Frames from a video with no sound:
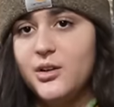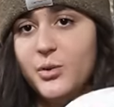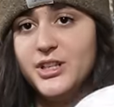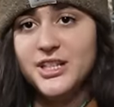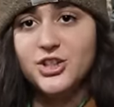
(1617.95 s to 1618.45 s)

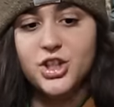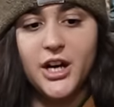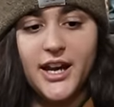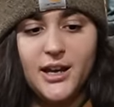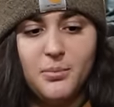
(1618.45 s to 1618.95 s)
We did
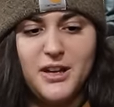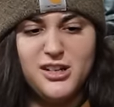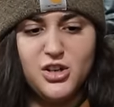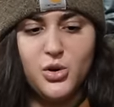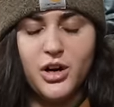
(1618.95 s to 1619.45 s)
truck camp
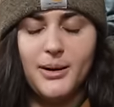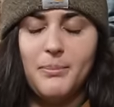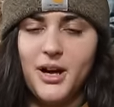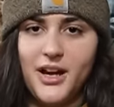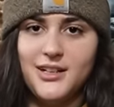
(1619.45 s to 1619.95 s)
in New York,
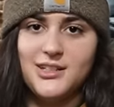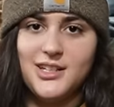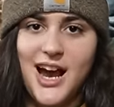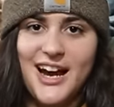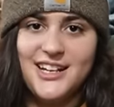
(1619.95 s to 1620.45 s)

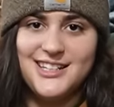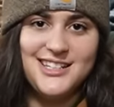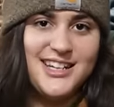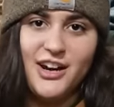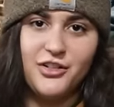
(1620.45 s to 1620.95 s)
but I
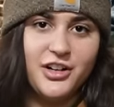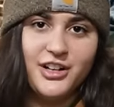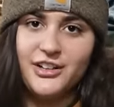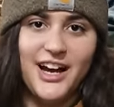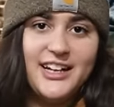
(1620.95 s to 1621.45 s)

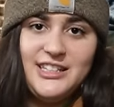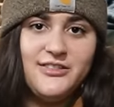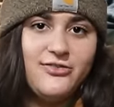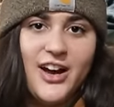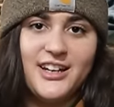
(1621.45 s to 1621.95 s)

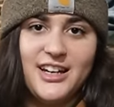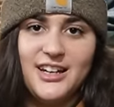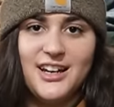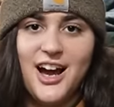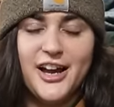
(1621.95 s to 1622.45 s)
didn't find
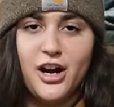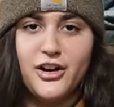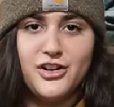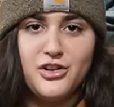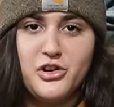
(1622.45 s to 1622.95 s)
any
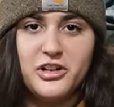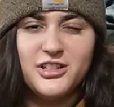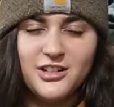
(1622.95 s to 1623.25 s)
iHeart New York